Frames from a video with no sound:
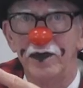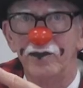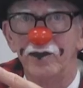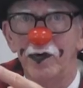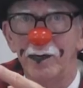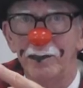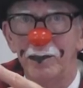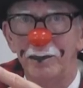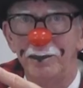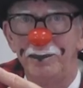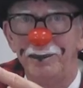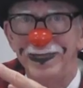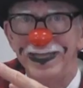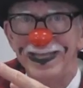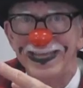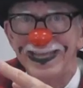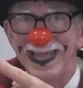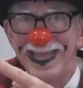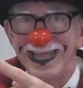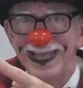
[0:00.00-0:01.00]
it from the
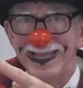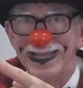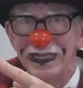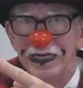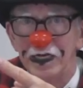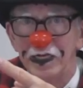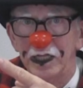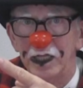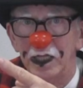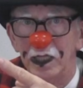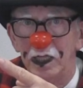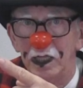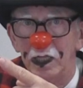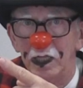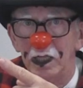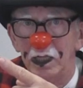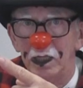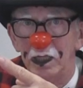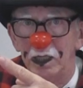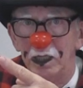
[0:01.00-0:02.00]
big end.
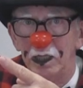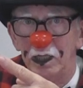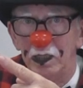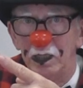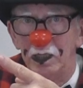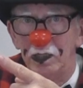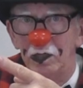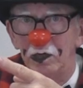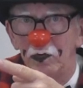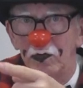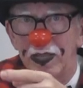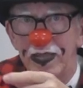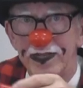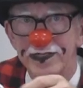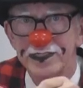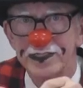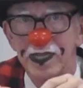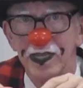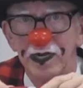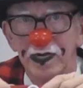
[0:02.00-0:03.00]
Okay,
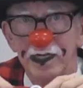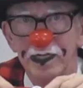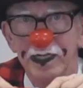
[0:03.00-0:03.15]
it's got a